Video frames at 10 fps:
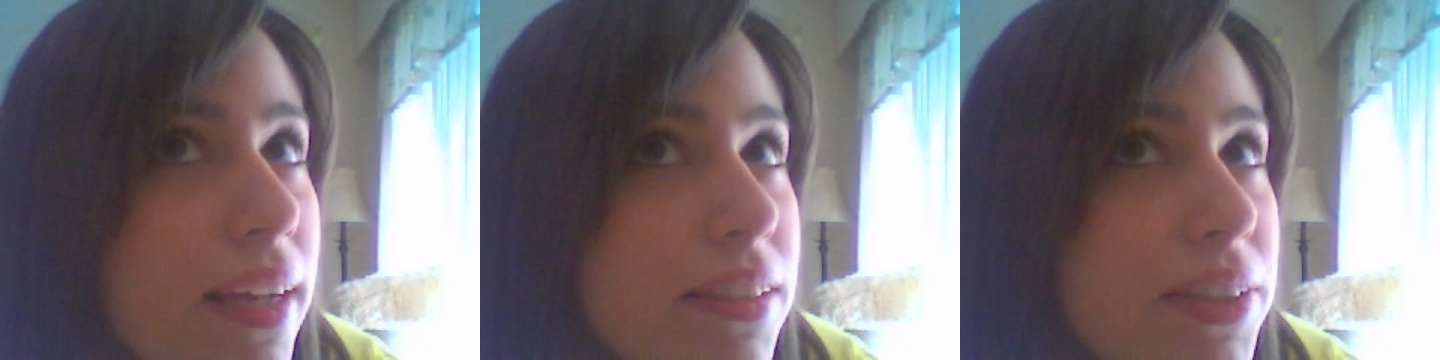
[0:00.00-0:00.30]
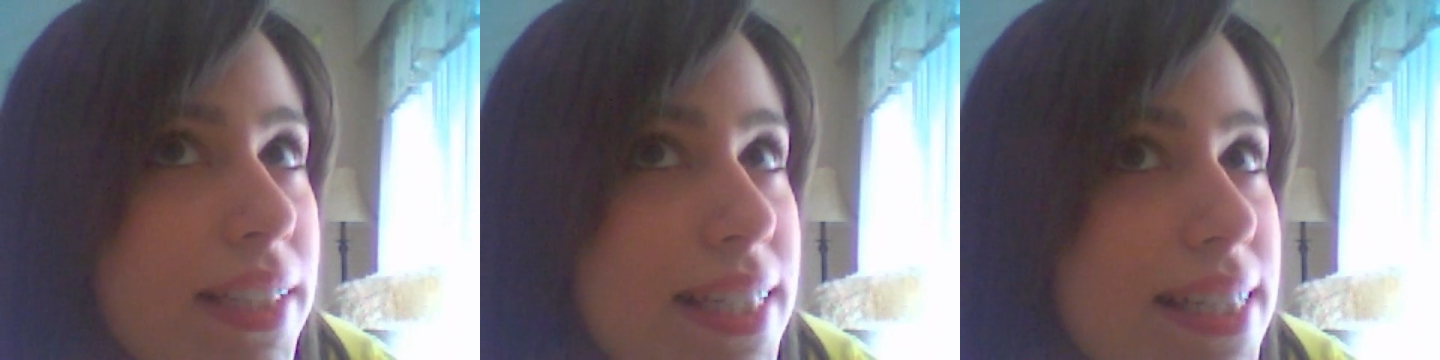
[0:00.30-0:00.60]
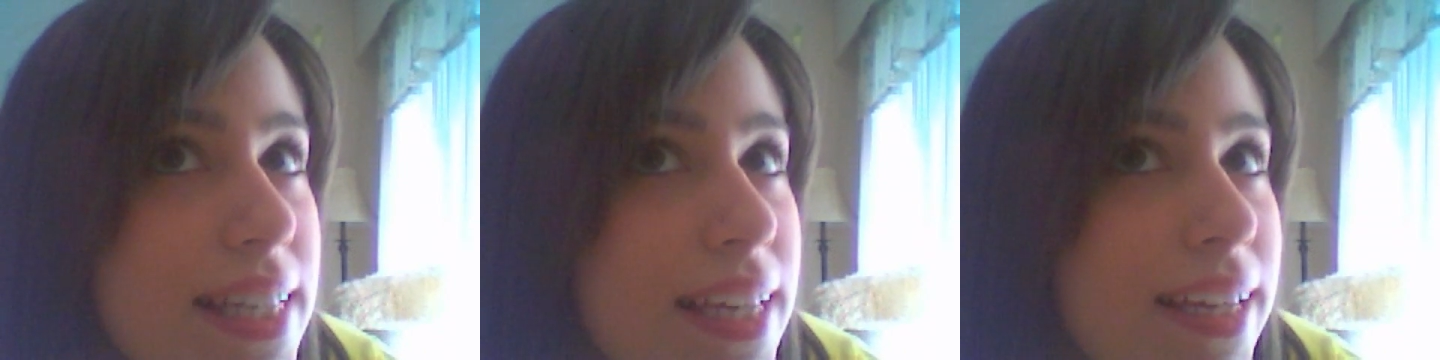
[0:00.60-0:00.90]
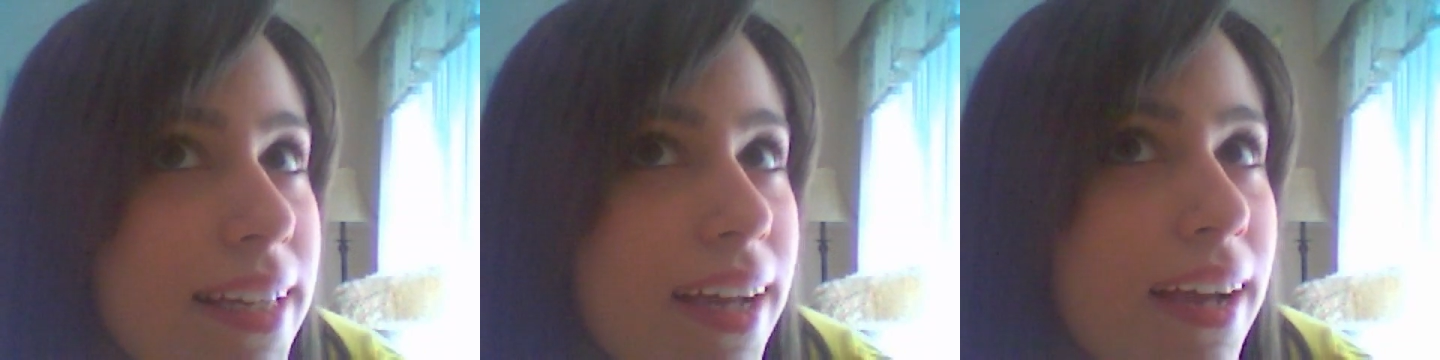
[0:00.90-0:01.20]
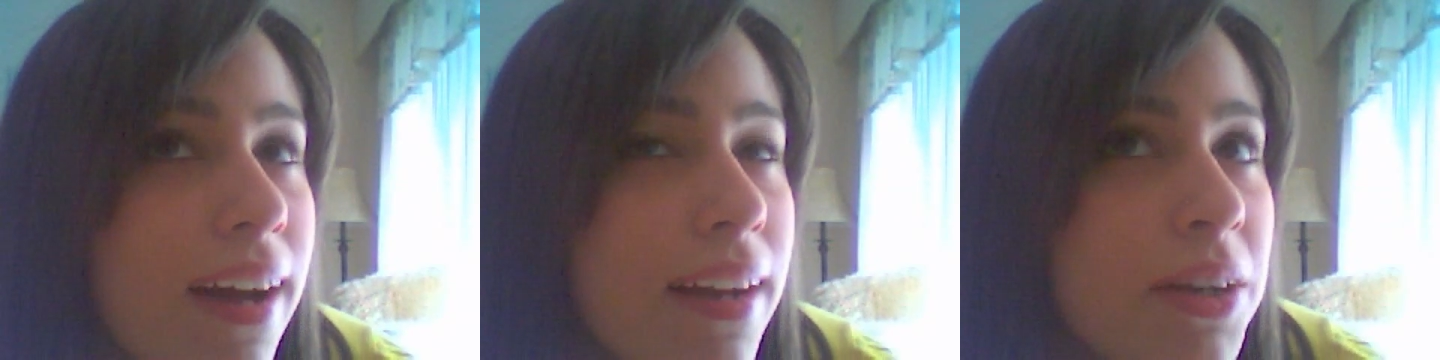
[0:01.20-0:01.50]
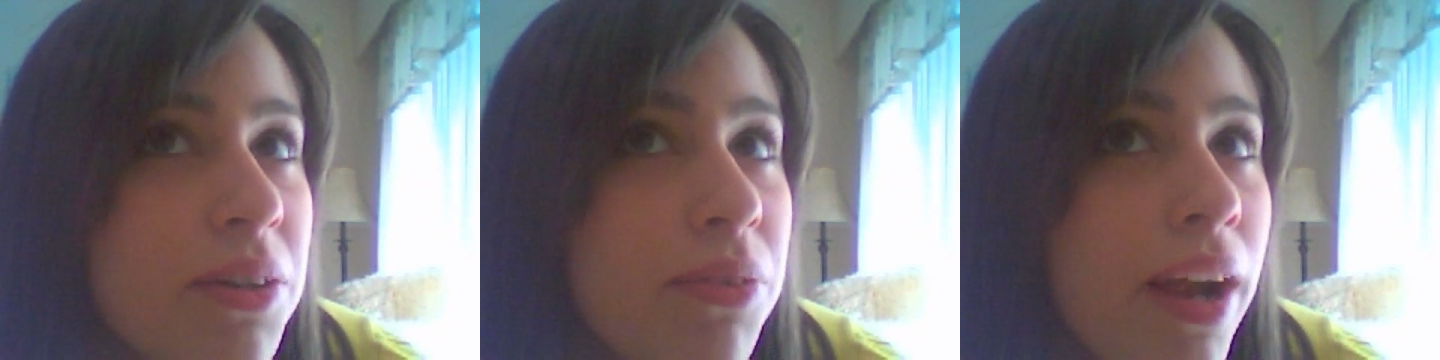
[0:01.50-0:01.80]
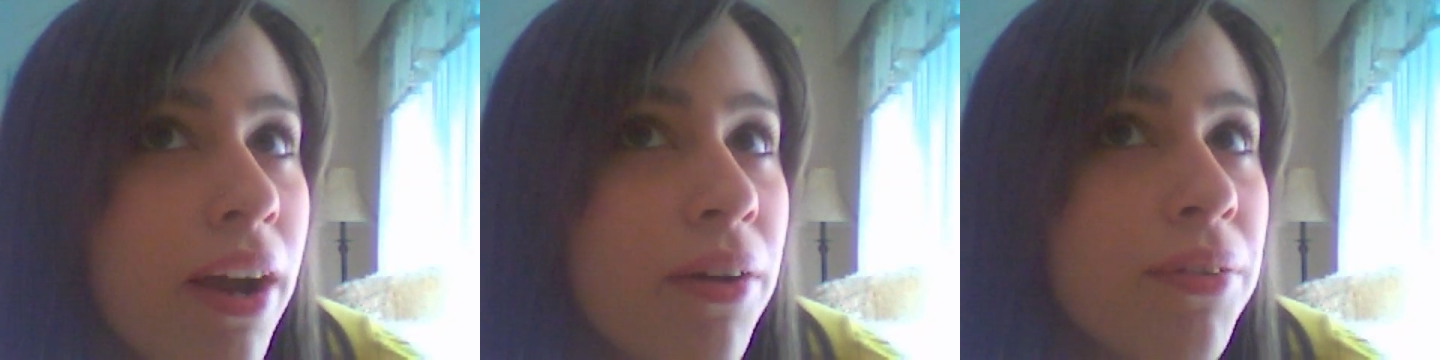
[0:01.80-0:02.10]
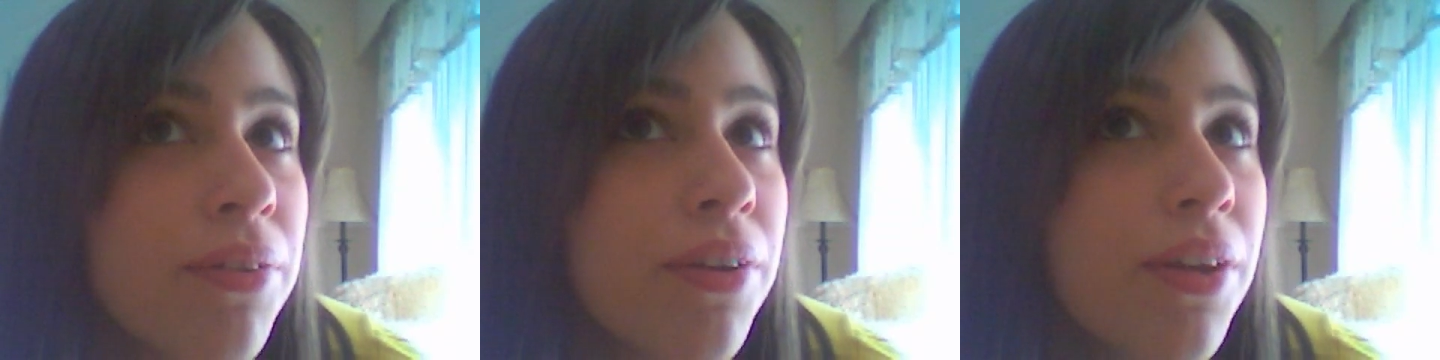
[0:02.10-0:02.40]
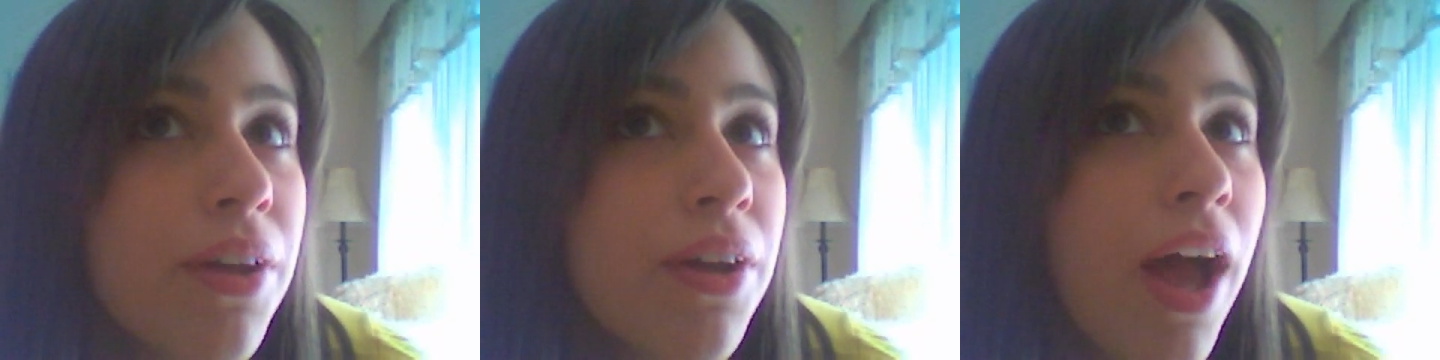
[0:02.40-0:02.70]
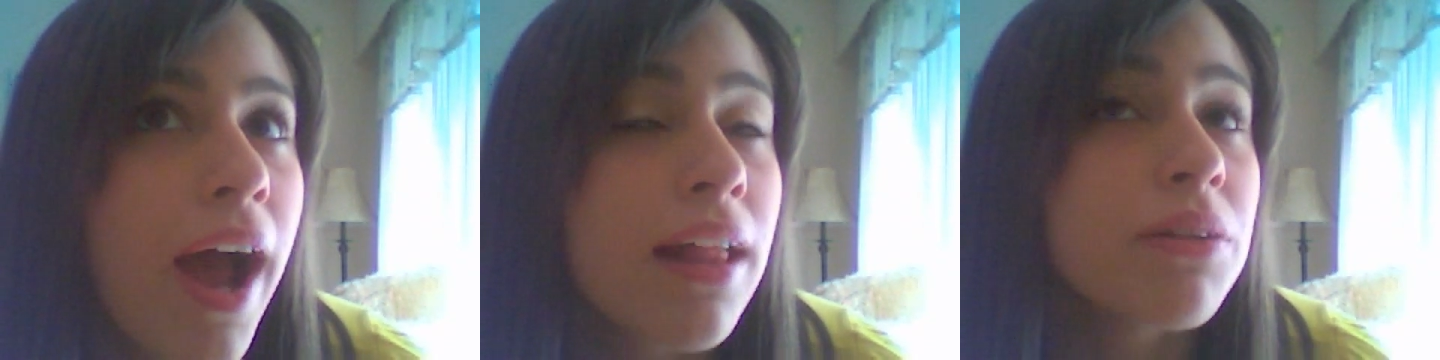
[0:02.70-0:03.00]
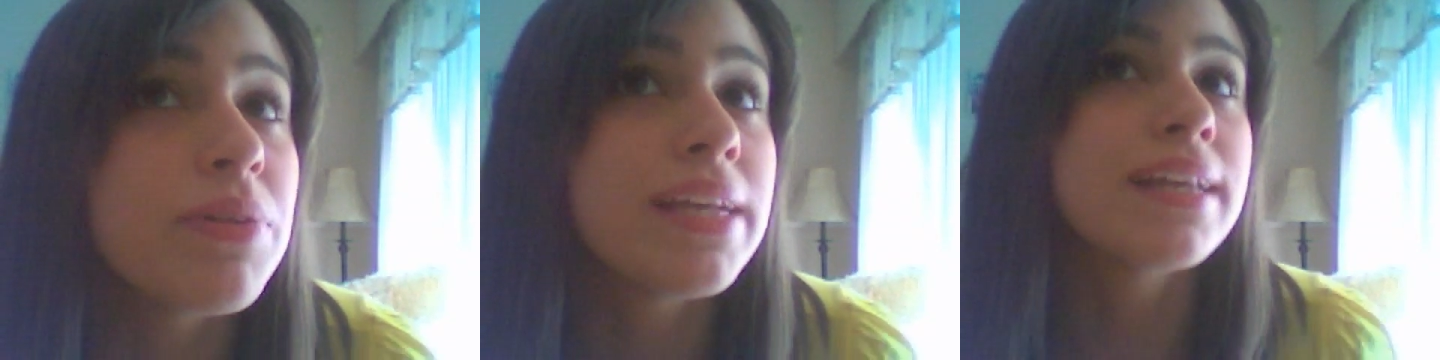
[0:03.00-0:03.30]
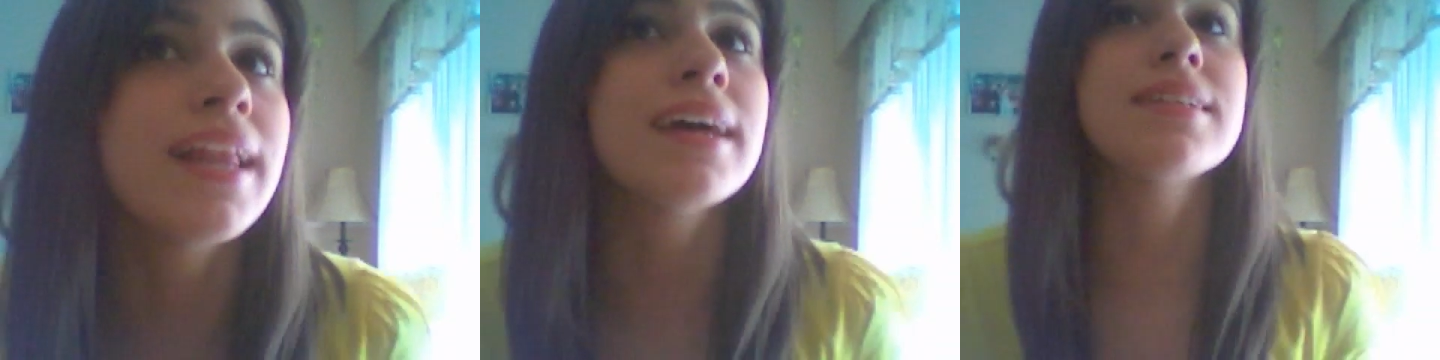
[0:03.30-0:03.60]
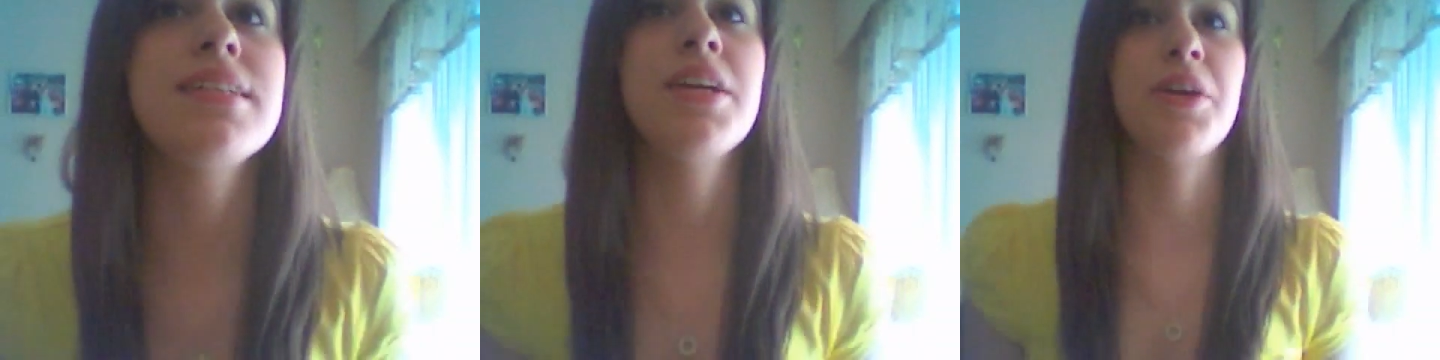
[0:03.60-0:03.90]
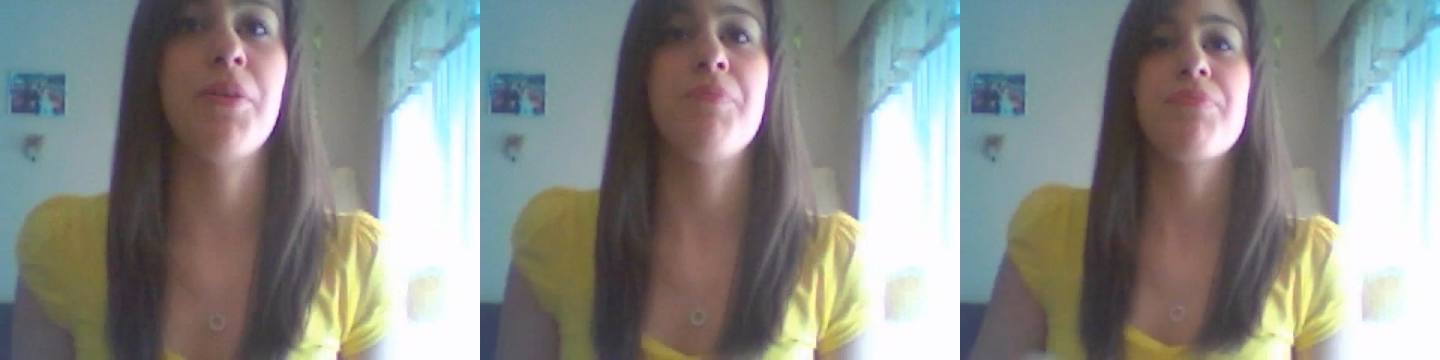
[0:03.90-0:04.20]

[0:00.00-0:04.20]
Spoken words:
As you can see, I got it around Halloween last year.